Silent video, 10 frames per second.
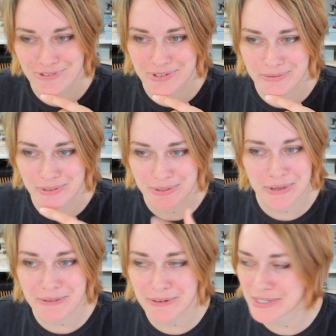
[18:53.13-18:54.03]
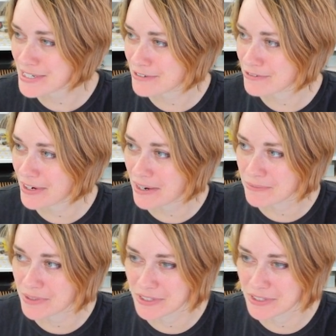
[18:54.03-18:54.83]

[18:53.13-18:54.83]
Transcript: What was I thinking with